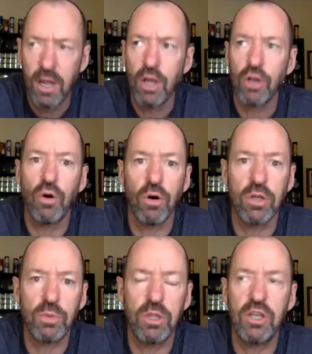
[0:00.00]
course
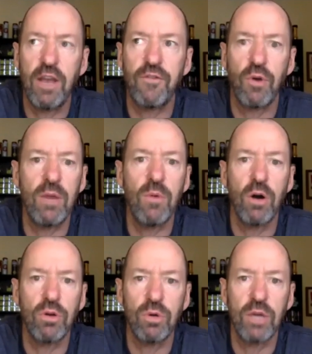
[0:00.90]
with Jeff Greenwald
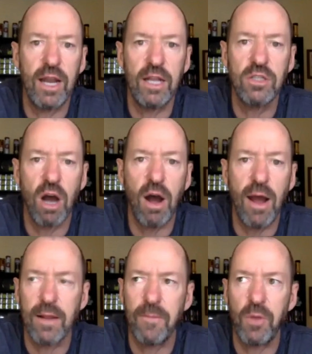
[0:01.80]
called Getting Tight,
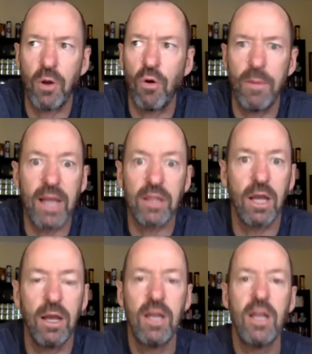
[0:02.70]
all about the
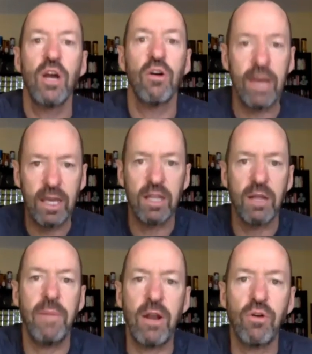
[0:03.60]
linking the
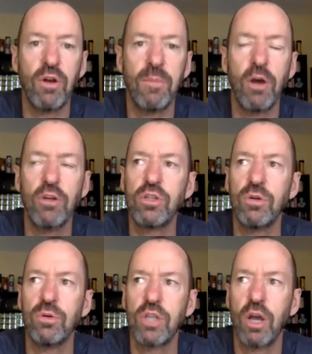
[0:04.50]
mental and emotional.
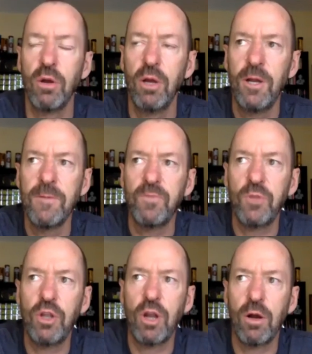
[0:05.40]
So, you
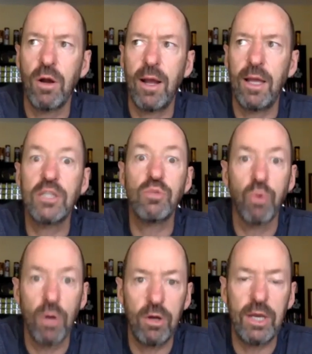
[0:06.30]
know, it's
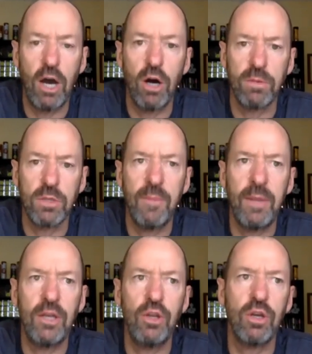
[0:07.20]
really helped. I
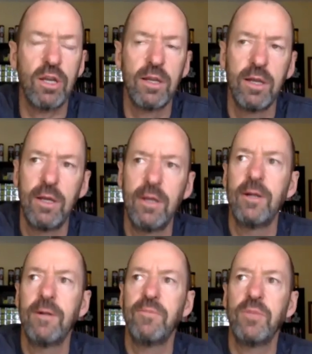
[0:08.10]
mean, you can,
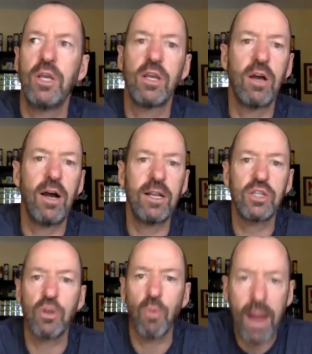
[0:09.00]
you can kind of
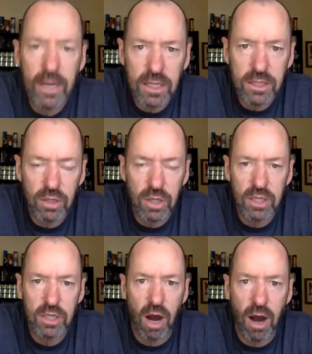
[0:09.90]
surrender to this
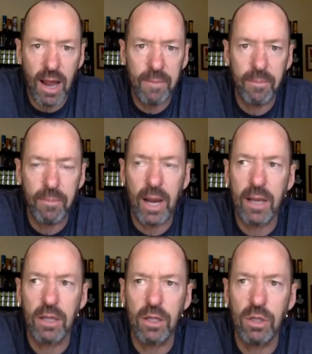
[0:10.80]
time, but
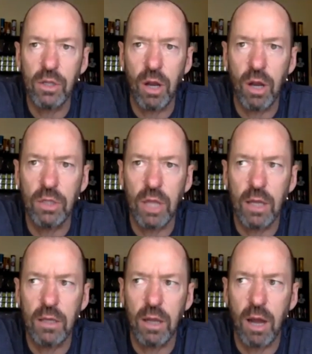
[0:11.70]
you know,
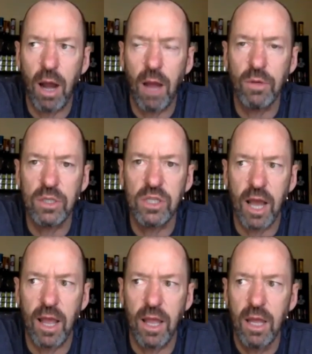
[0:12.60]
I would
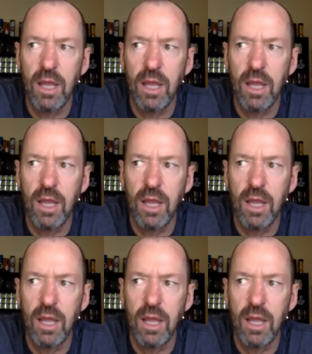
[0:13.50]
say